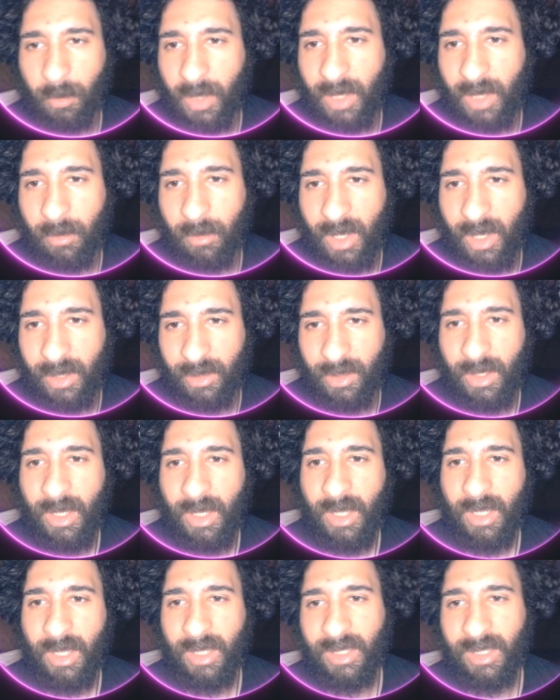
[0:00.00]
B minor,
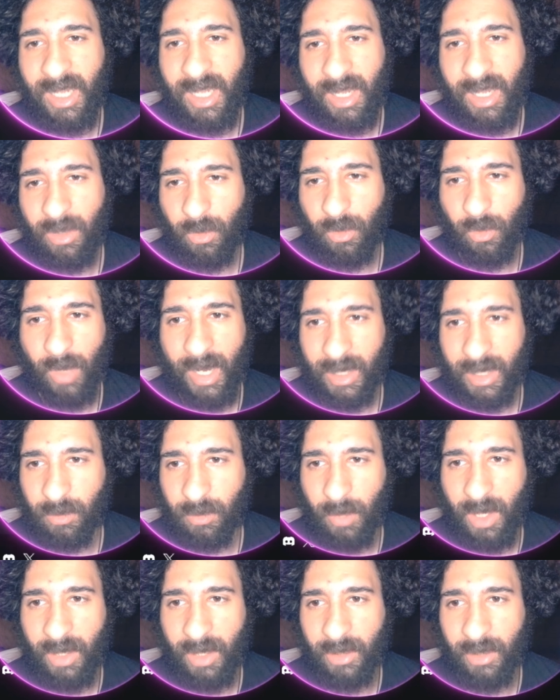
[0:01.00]
T Rex
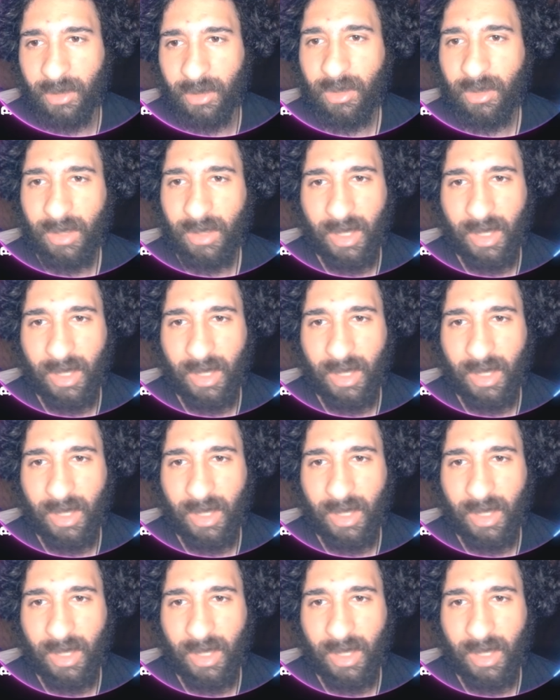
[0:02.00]
Miner.